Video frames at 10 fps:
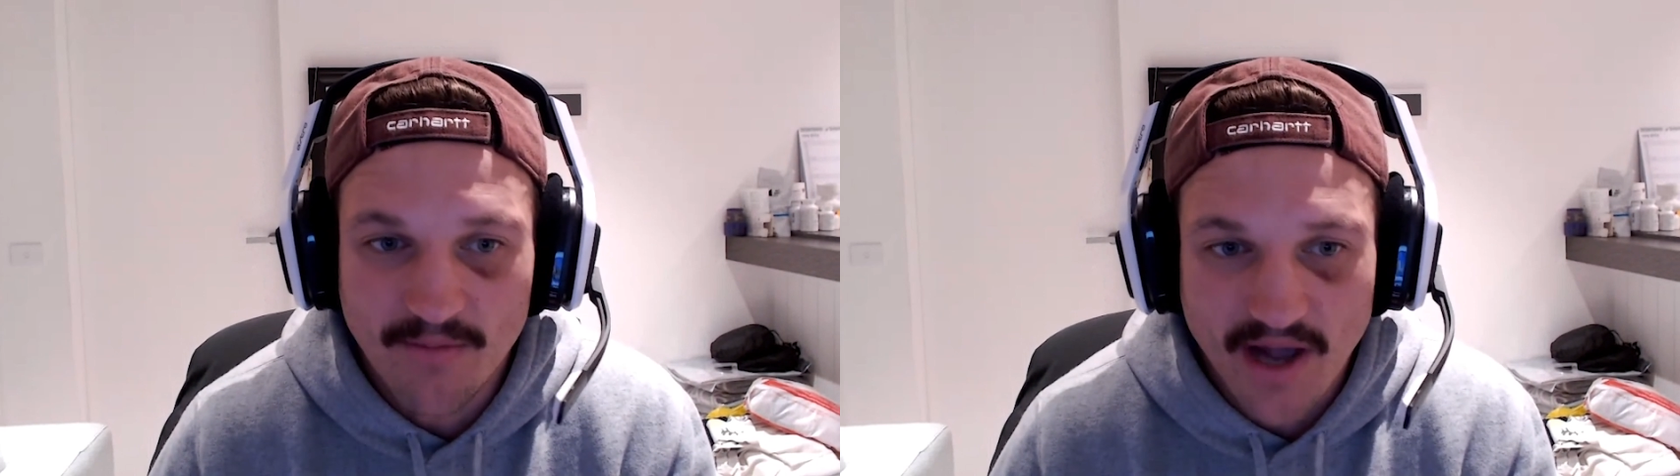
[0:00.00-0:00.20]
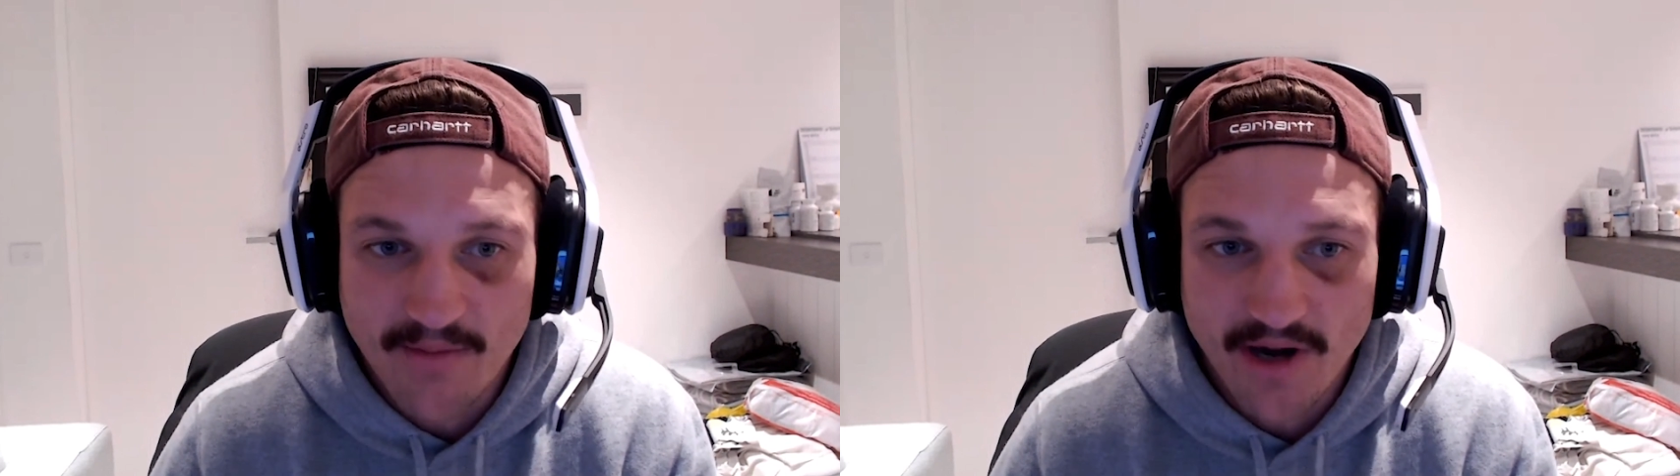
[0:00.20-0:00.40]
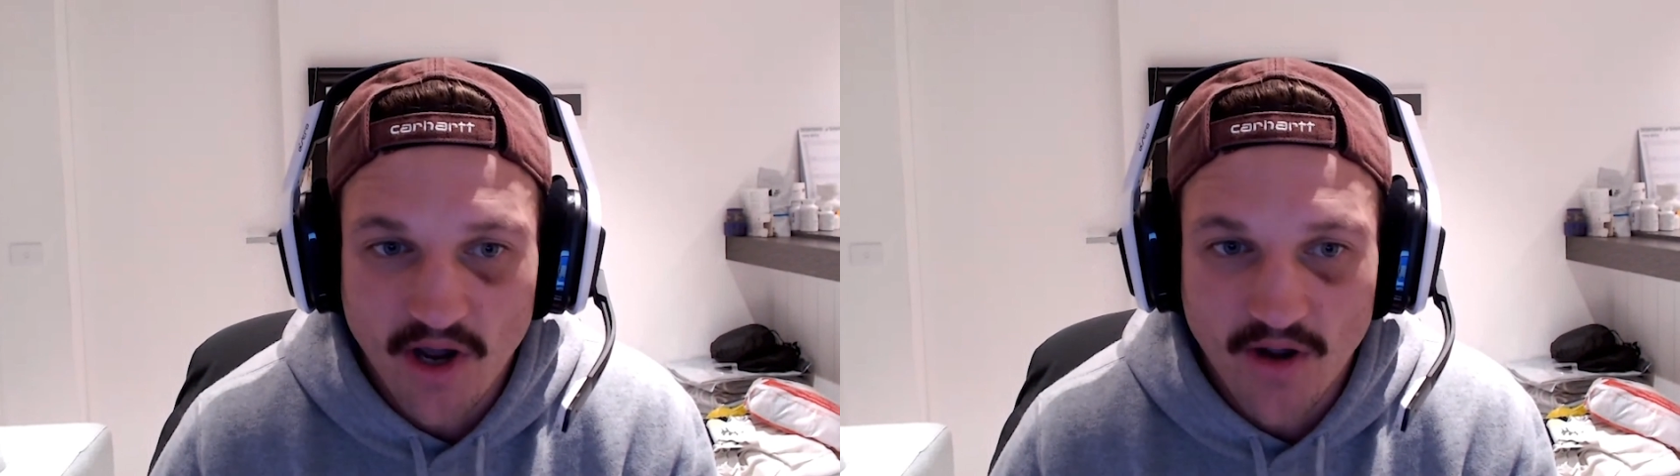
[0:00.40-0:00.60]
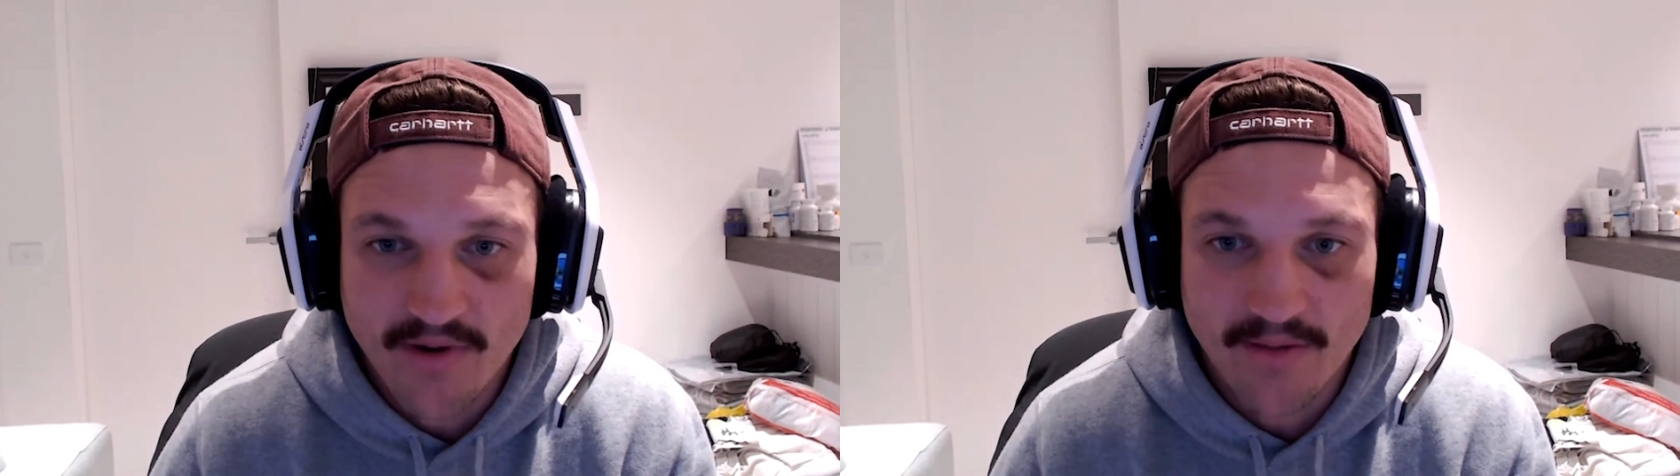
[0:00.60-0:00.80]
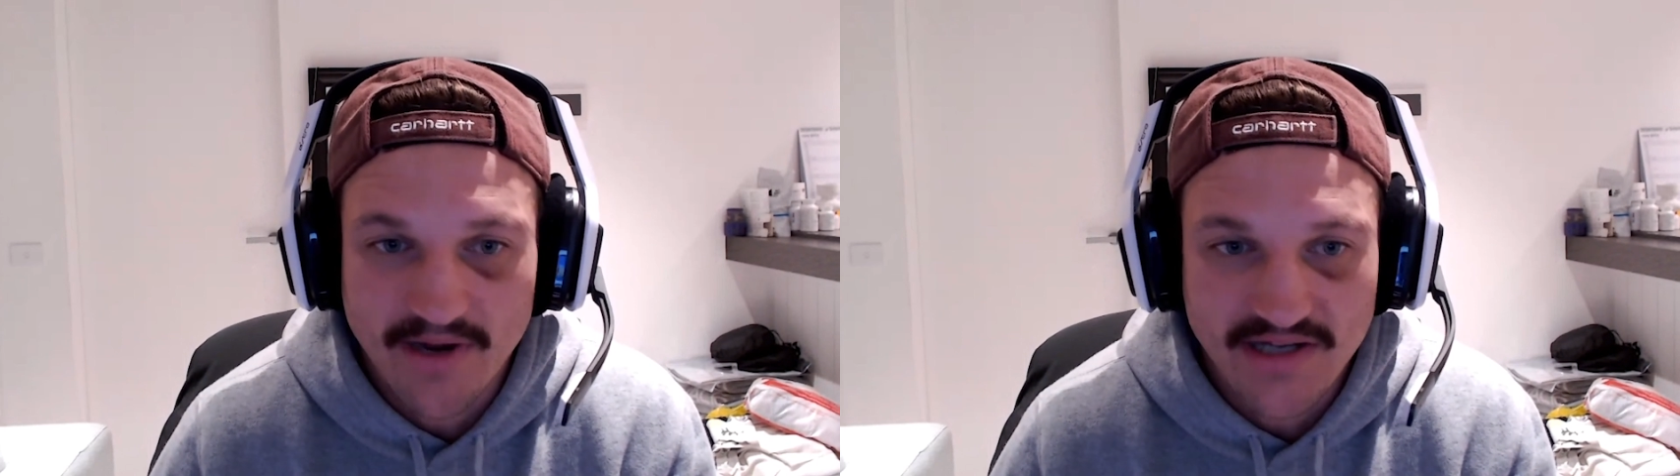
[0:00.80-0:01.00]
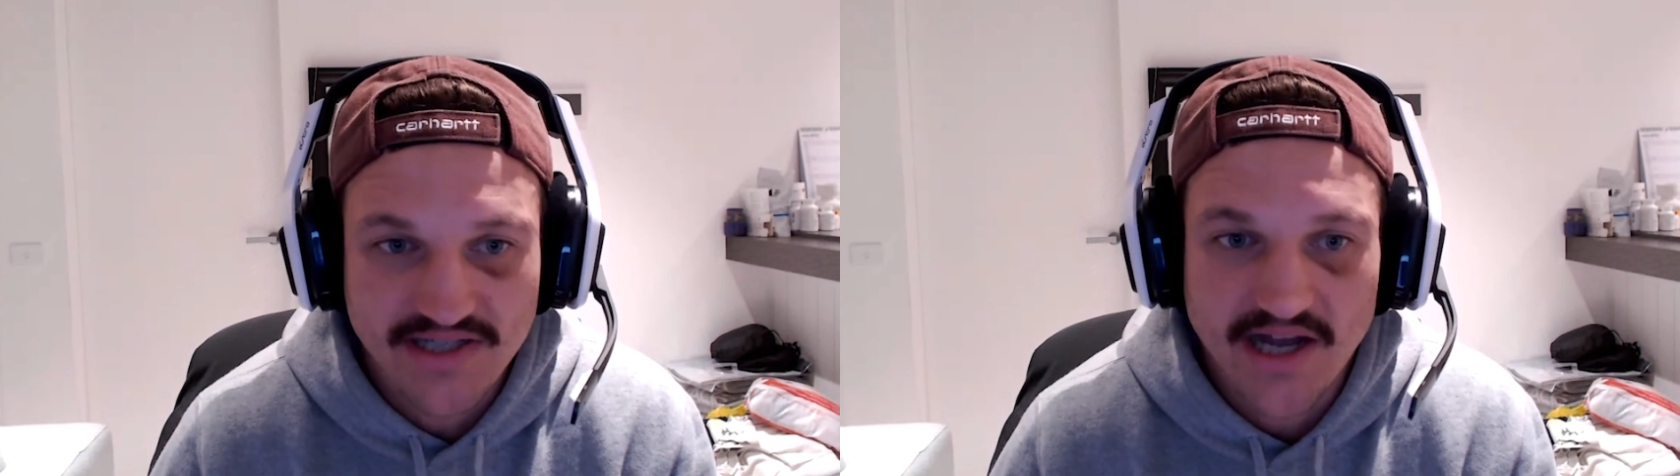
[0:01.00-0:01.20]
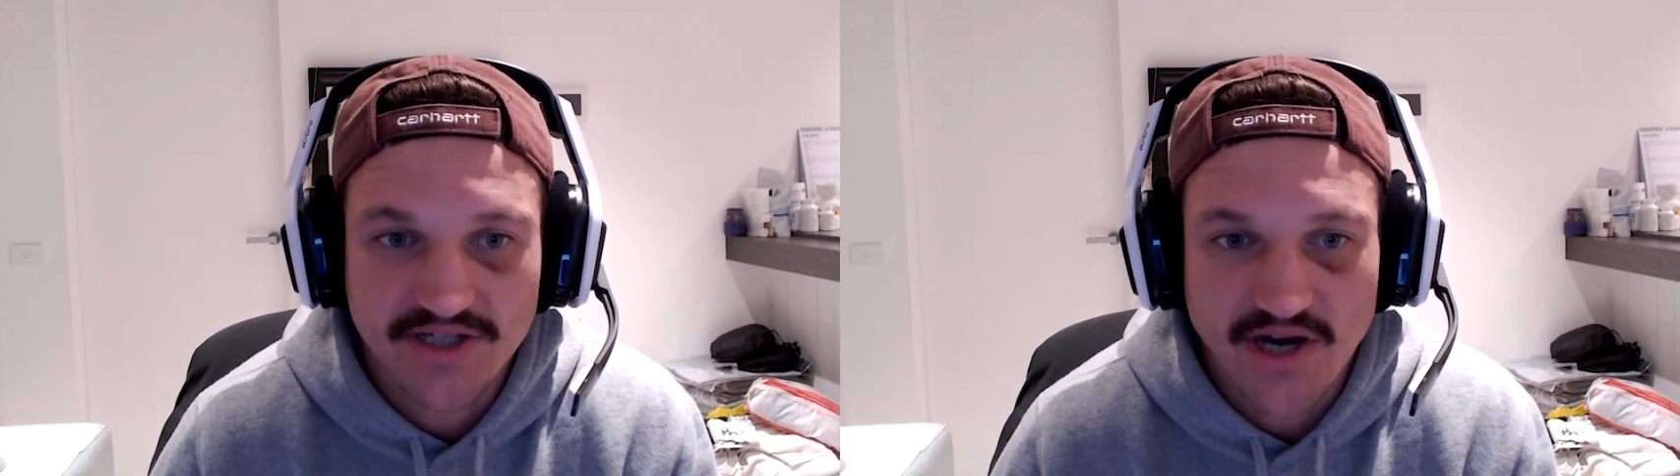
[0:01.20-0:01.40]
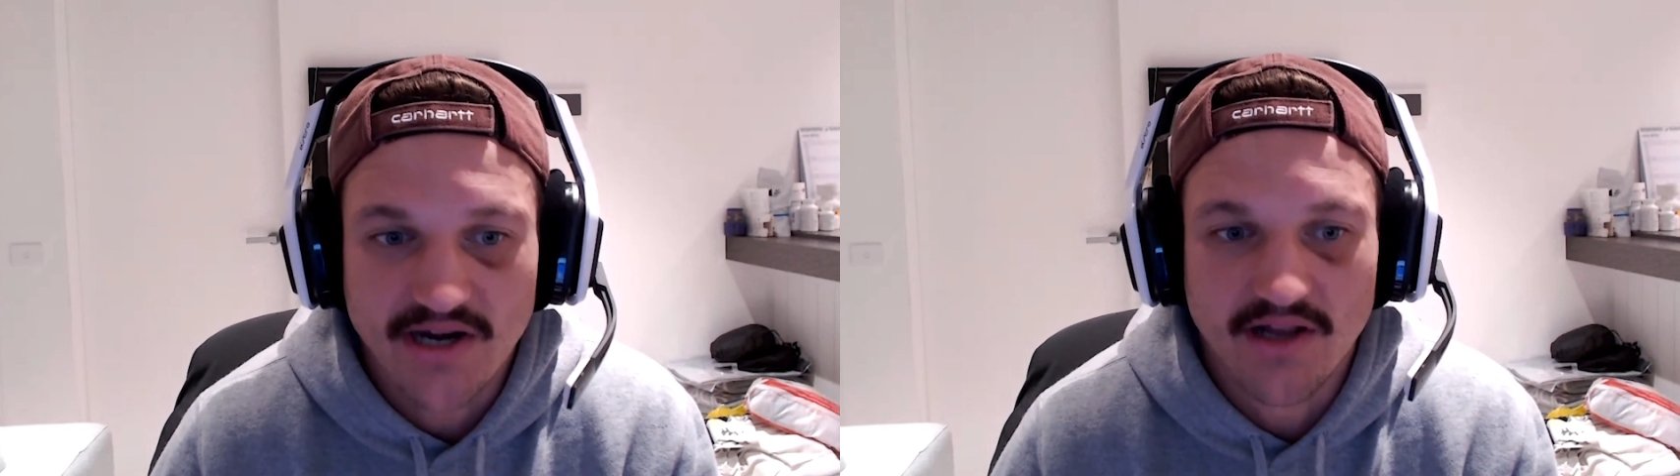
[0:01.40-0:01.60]
I'm coming home and I'm going to
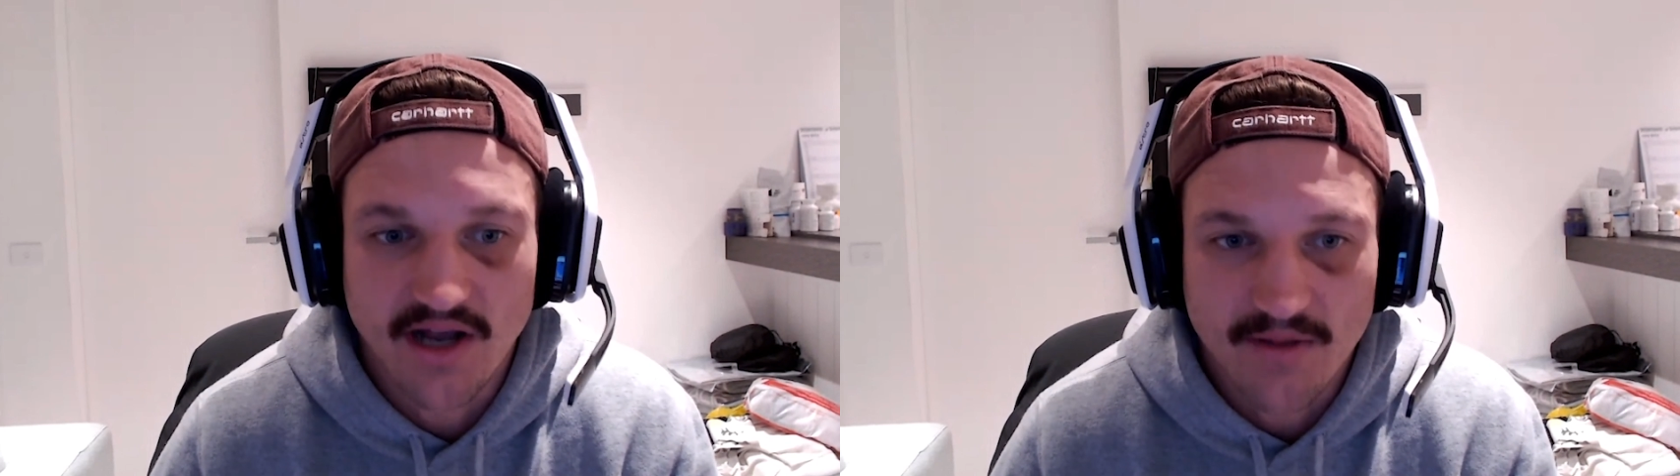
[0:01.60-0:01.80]
start training like